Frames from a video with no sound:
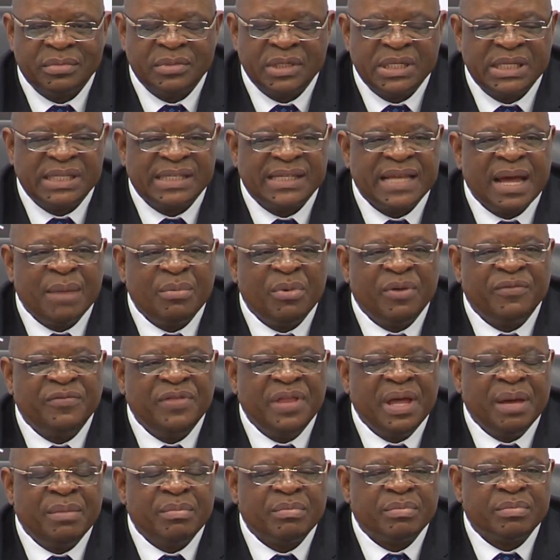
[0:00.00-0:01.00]
Some
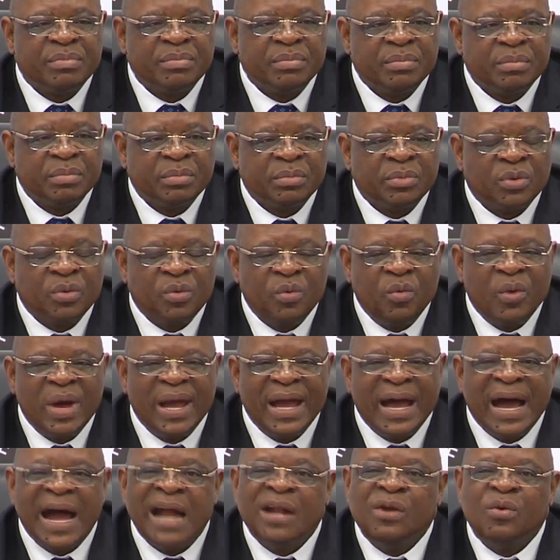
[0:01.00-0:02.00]
of them
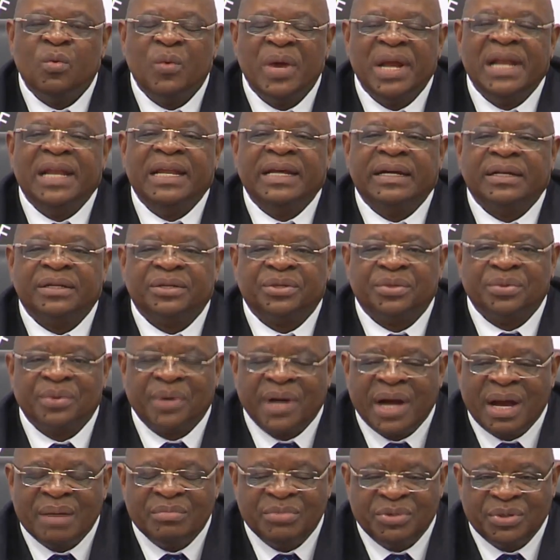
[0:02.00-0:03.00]
were unwilling to
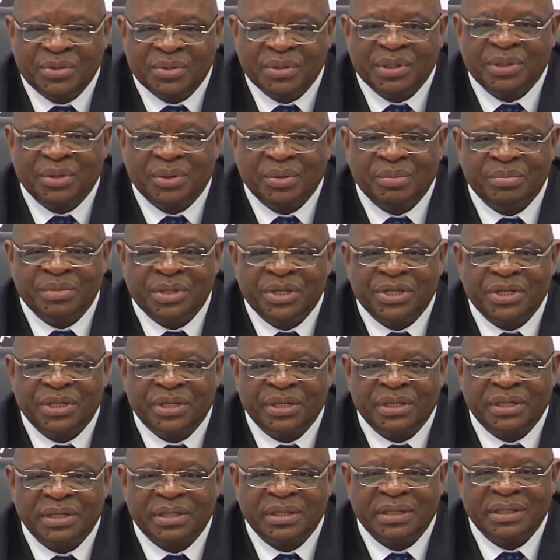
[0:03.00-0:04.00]
come to the
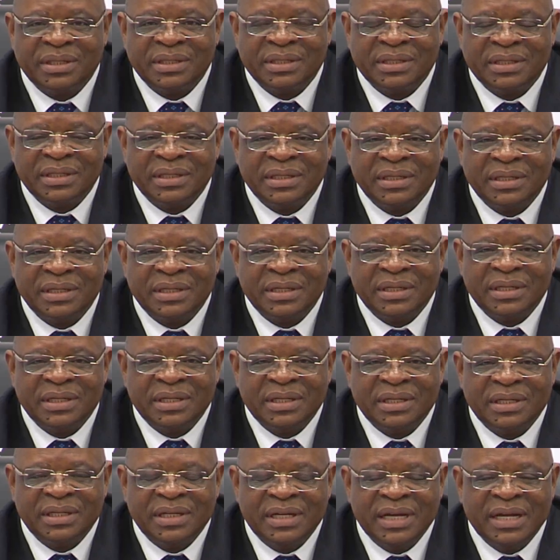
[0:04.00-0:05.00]
commission,
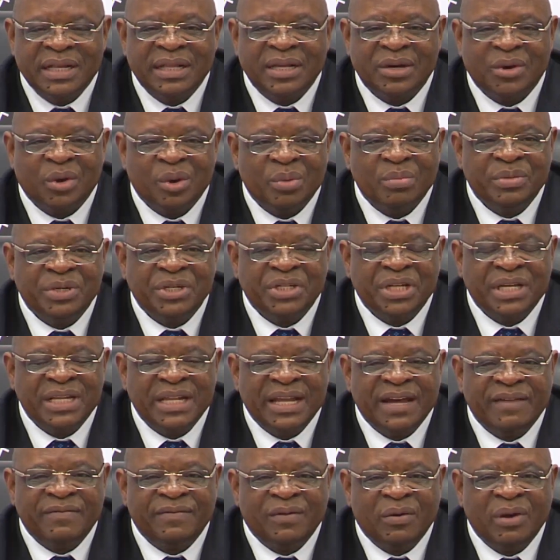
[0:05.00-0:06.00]
and the commission
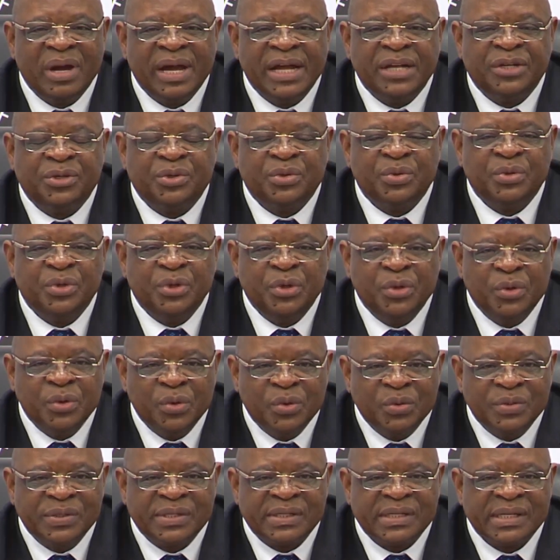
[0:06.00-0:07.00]
therefore had to
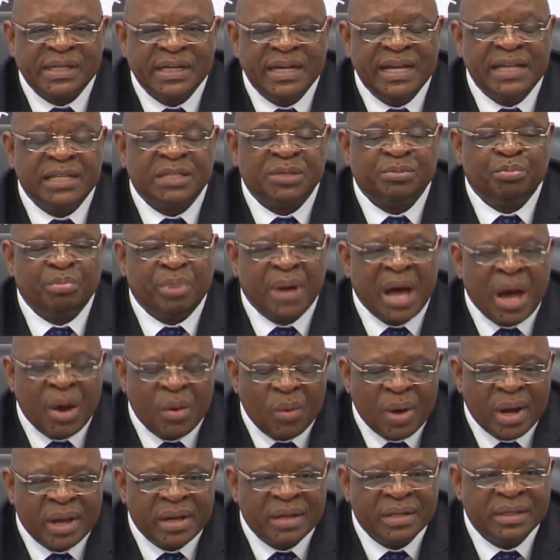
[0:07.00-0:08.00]
use its
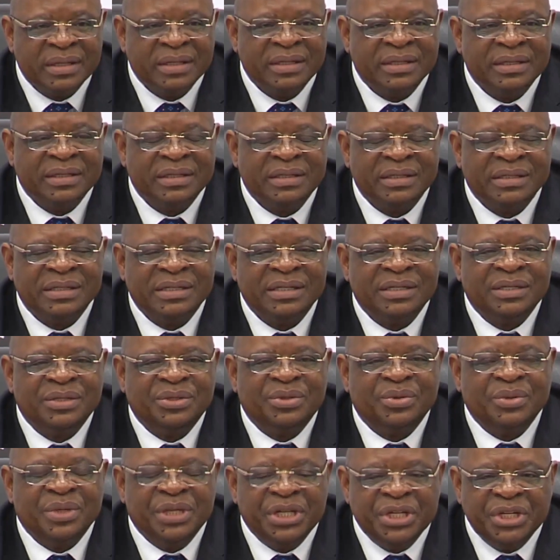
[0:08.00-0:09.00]
power
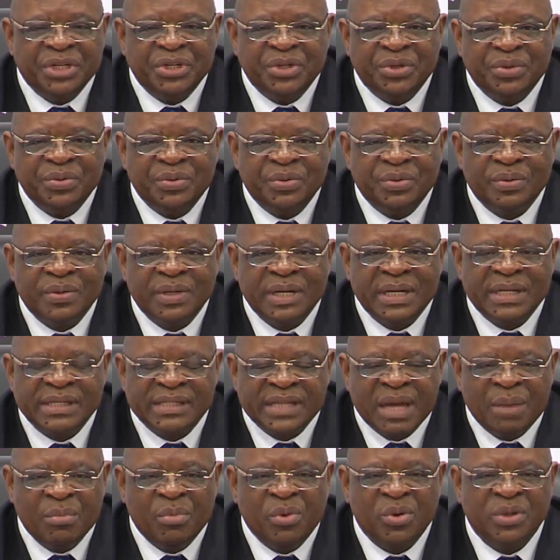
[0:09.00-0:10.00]
to issue a
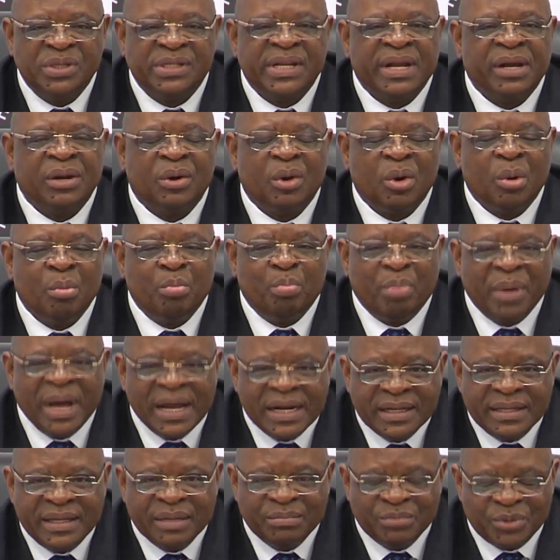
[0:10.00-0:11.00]
summons and
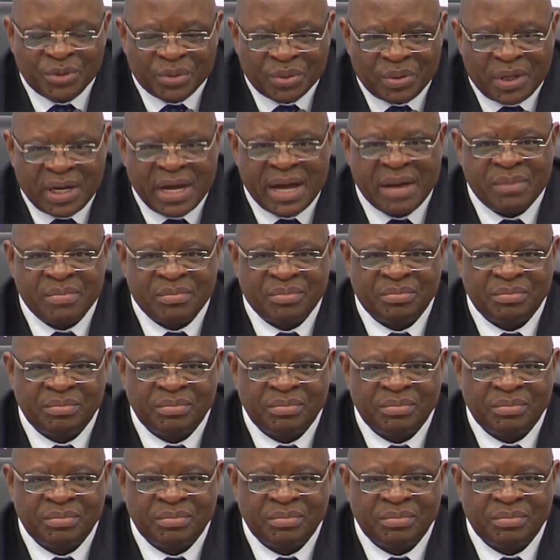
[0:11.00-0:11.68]
compel them to come.